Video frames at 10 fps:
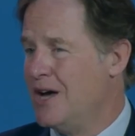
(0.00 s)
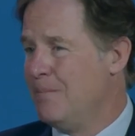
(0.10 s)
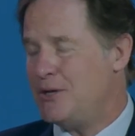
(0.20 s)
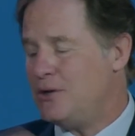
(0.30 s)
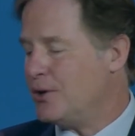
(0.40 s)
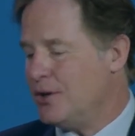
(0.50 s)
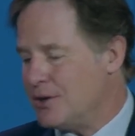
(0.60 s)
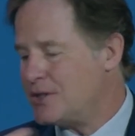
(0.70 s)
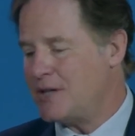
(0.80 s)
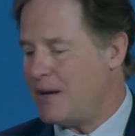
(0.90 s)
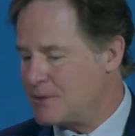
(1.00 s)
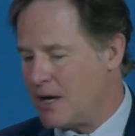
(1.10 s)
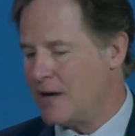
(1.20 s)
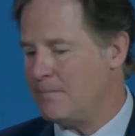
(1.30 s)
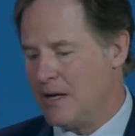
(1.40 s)
But you look, you know, at the same
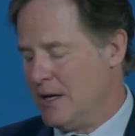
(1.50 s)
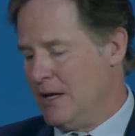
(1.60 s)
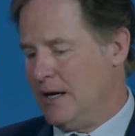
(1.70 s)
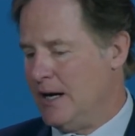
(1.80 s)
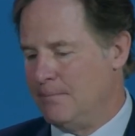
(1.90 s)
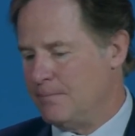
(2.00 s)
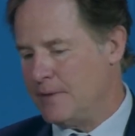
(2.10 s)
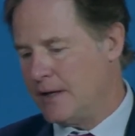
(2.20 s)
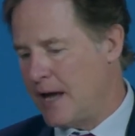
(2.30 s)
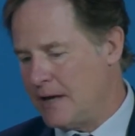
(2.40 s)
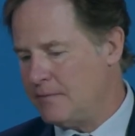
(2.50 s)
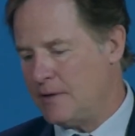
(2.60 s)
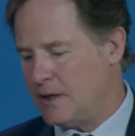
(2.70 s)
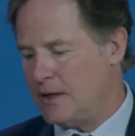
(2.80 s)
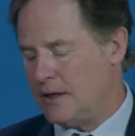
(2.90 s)
time, um, again,
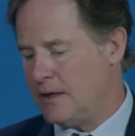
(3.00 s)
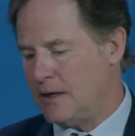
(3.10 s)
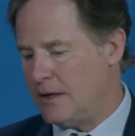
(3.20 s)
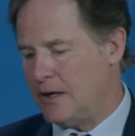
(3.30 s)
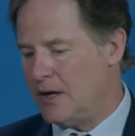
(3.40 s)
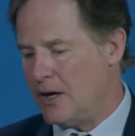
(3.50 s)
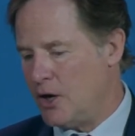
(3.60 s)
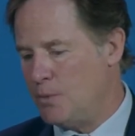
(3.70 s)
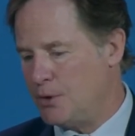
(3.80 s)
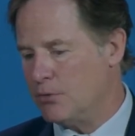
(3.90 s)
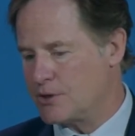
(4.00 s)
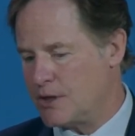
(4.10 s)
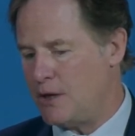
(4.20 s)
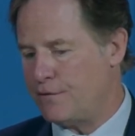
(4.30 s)
uh, I, I, hope you will see